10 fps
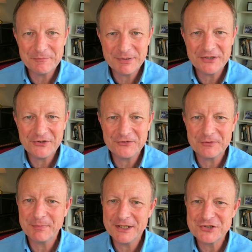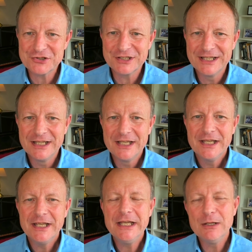participation
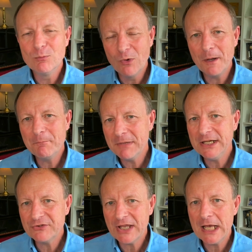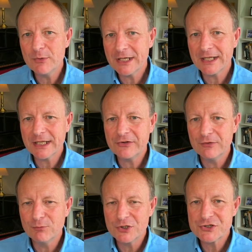in what makes our
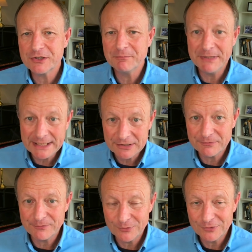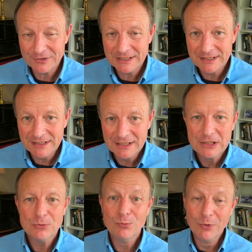collective worship meaningful.
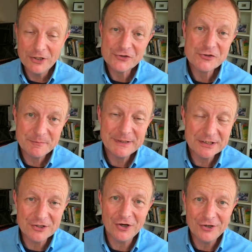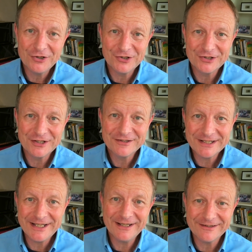Worshiping God
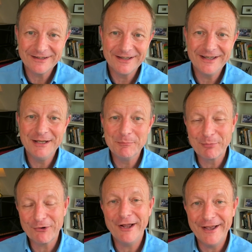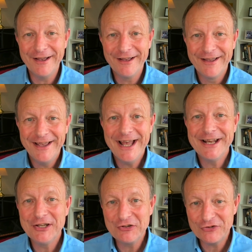together in prayer and
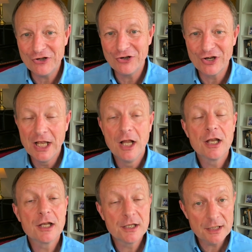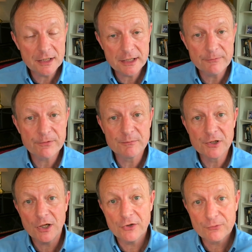in song. Learning from God's